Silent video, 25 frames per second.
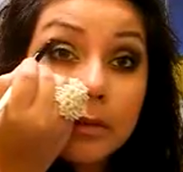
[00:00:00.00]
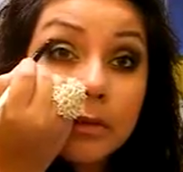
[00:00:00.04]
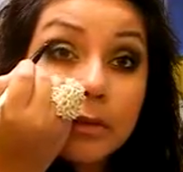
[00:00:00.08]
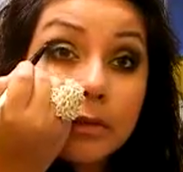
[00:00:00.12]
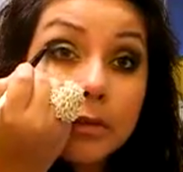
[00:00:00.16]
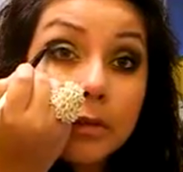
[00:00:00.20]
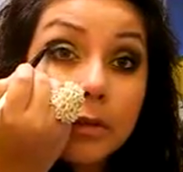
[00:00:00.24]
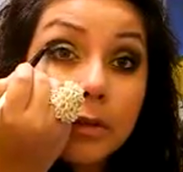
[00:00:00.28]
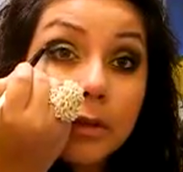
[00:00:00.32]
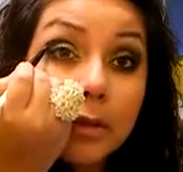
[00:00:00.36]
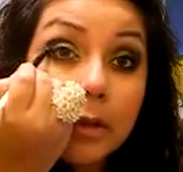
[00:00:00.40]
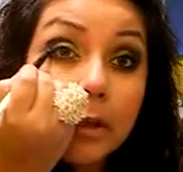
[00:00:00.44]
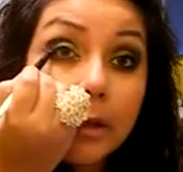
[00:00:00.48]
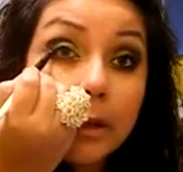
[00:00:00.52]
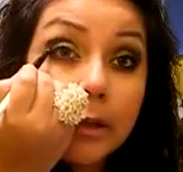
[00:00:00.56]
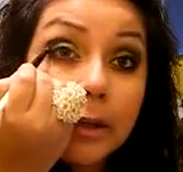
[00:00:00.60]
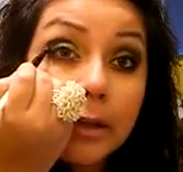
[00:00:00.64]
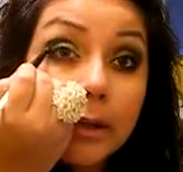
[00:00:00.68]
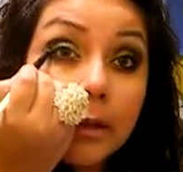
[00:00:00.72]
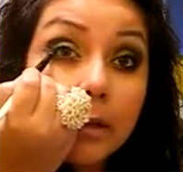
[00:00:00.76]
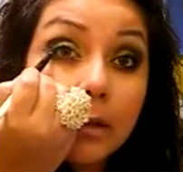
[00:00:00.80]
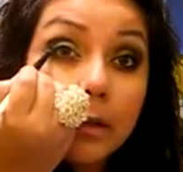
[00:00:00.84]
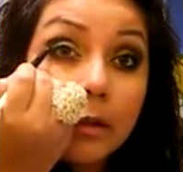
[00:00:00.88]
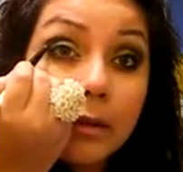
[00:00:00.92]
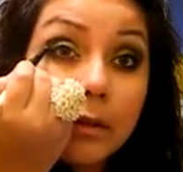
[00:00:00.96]
So
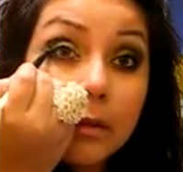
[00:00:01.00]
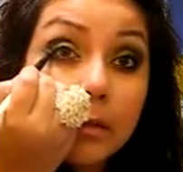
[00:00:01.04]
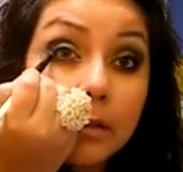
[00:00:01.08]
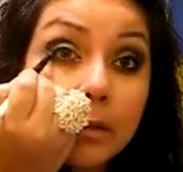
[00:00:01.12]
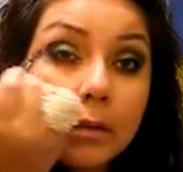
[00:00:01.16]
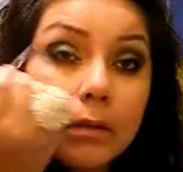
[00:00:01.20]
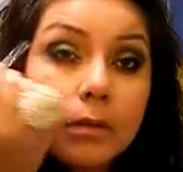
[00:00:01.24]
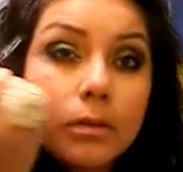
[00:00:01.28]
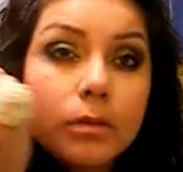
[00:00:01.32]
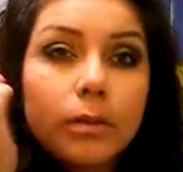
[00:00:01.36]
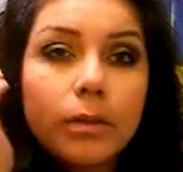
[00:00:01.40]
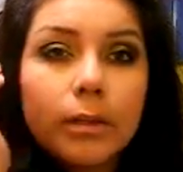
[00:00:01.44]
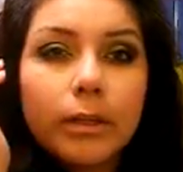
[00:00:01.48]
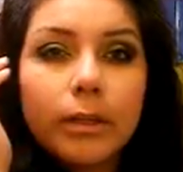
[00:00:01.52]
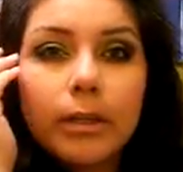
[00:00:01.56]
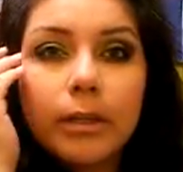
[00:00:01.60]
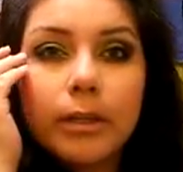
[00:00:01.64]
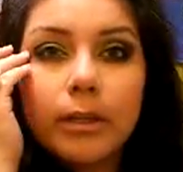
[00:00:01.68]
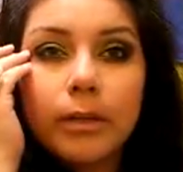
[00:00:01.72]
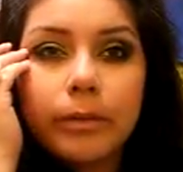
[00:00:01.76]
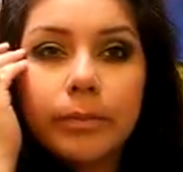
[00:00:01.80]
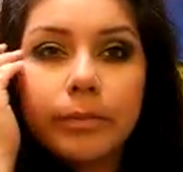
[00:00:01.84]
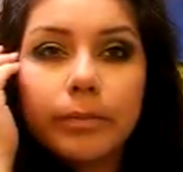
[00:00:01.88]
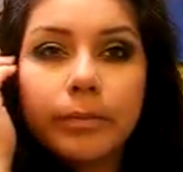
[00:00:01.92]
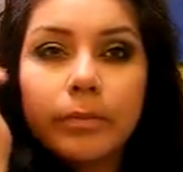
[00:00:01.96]
like this right
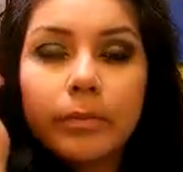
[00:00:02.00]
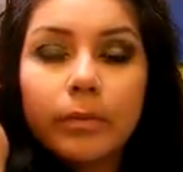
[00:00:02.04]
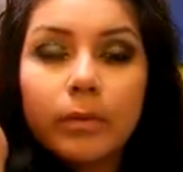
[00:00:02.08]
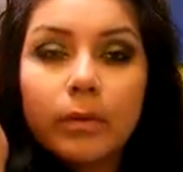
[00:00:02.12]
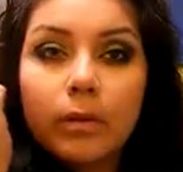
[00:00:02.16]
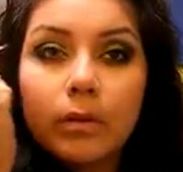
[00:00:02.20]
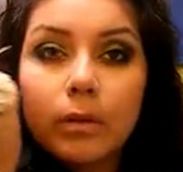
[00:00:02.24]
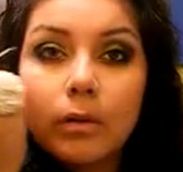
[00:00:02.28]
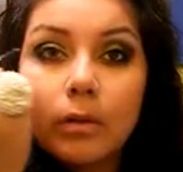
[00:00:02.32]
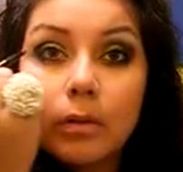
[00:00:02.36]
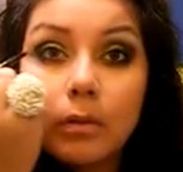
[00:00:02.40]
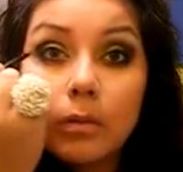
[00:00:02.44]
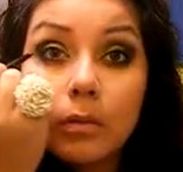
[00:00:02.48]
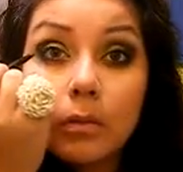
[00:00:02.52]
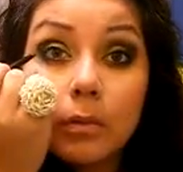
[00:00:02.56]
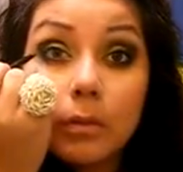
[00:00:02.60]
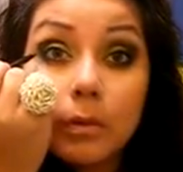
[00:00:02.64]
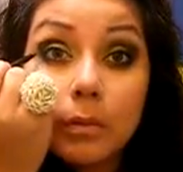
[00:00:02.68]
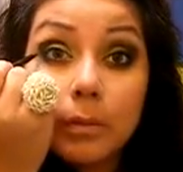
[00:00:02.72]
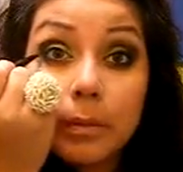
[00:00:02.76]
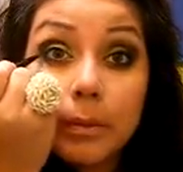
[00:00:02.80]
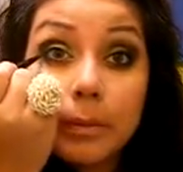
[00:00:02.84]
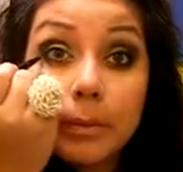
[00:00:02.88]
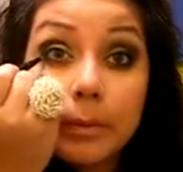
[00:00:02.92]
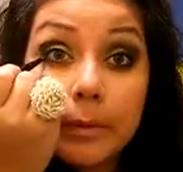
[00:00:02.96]
here
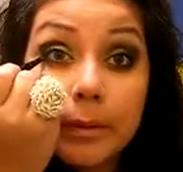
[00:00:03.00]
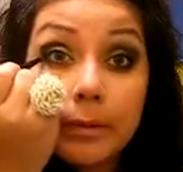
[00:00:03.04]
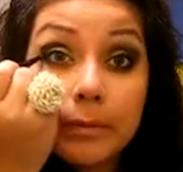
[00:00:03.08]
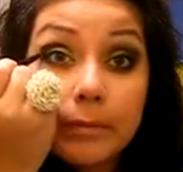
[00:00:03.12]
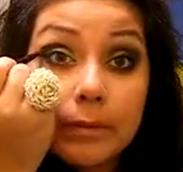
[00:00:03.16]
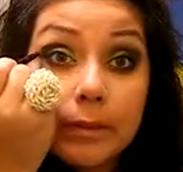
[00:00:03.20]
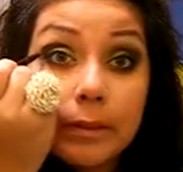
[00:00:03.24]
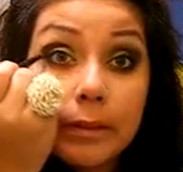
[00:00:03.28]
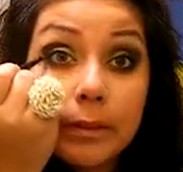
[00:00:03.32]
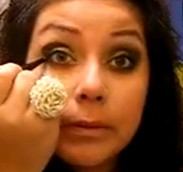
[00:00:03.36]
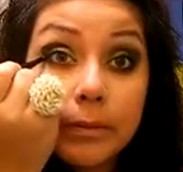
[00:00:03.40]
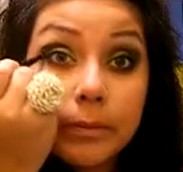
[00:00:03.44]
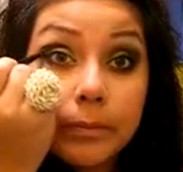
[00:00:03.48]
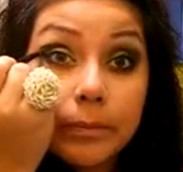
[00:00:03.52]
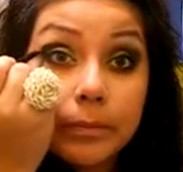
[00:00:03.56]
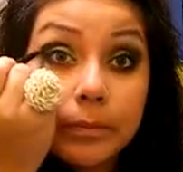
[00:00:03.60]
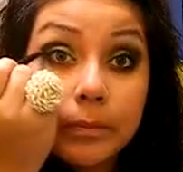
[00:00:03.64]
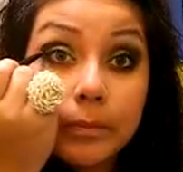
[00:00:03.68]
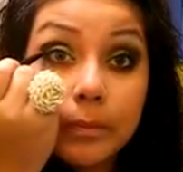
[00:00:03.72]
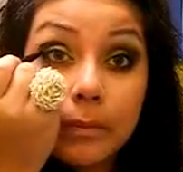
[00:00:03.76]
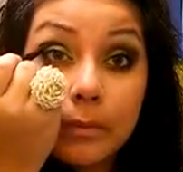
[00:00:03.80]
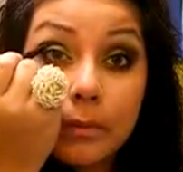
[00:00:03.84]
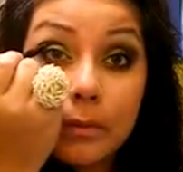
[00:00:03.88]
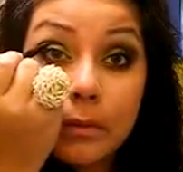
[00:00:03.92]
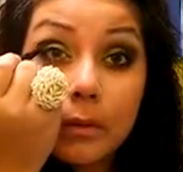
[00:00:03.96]
would be my V.
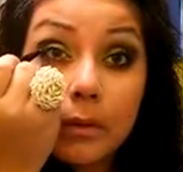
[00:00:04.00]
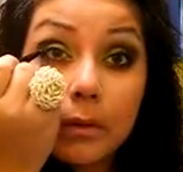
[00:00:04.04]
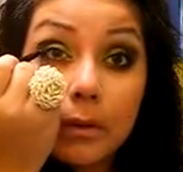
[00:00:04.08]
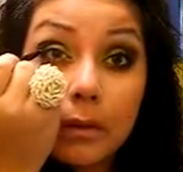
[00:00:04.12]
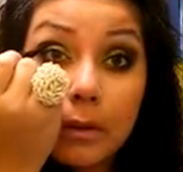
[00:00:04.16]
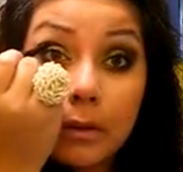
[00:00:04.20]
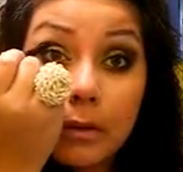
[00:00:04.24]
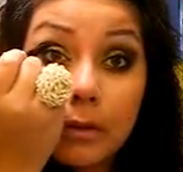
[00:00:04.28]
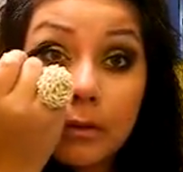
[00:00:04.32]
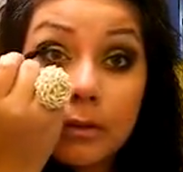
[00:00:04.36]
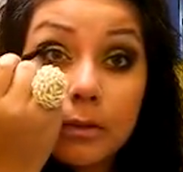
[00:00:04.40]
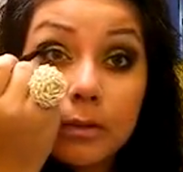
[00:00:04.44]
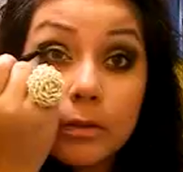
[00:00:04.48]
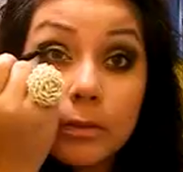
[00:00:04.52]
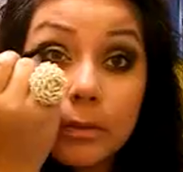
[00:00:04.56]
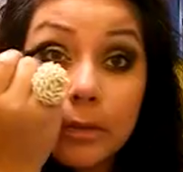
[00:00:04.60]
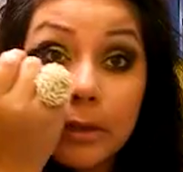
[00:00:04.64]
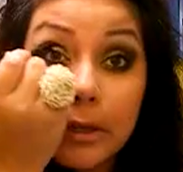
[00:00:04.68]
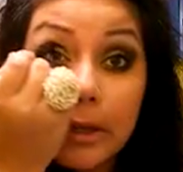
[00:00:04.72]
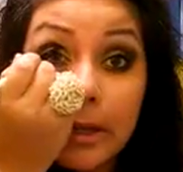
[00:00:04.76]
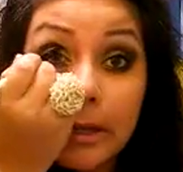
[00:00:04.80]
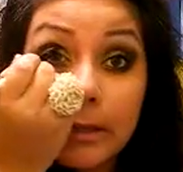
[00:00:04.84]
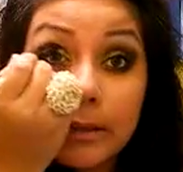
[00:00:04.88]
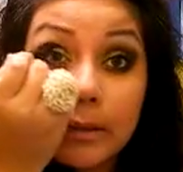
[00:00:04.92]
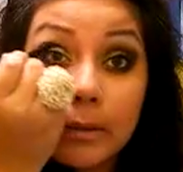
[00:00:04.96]
And you just want
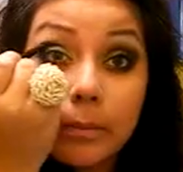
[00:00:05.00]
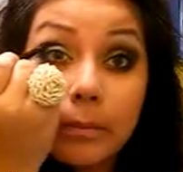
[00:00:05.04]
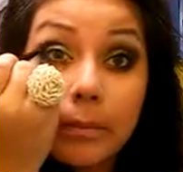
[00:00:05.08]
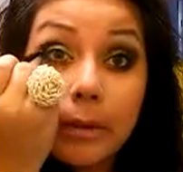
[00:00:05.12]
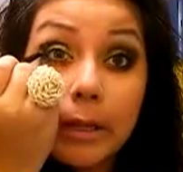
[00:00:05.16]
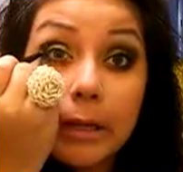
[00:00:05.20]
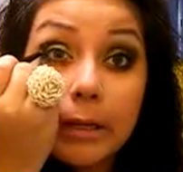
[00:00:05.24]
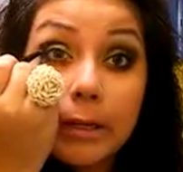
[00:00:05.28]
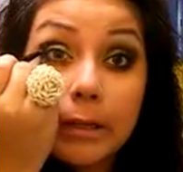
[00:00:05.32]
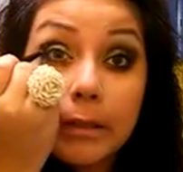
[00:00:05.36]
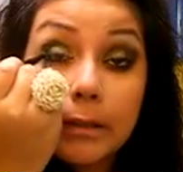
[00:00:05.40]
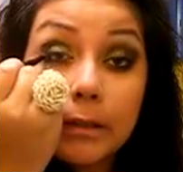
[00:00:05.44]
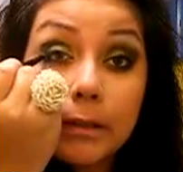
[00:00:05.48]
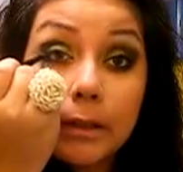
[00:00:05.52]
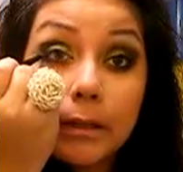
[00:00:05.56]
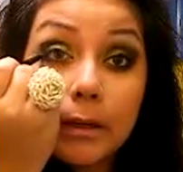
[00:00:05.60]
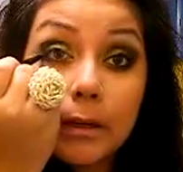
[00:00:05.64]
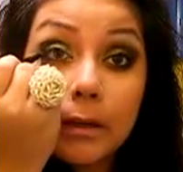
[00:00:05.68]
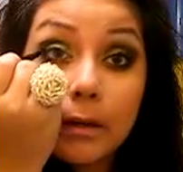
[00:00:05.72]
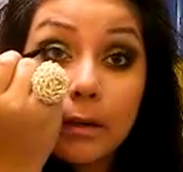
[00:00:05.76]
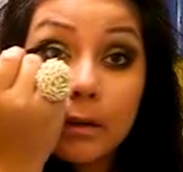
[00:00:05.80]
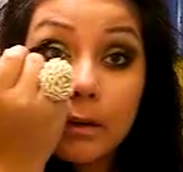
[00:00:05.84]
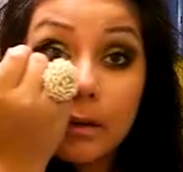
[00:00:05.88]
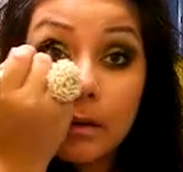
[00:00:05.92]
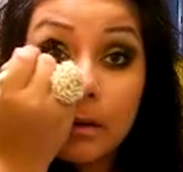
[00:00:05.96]
to add the black in
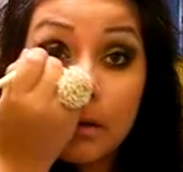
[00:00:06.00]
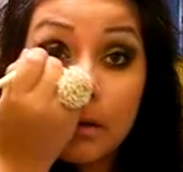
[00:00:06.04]
there.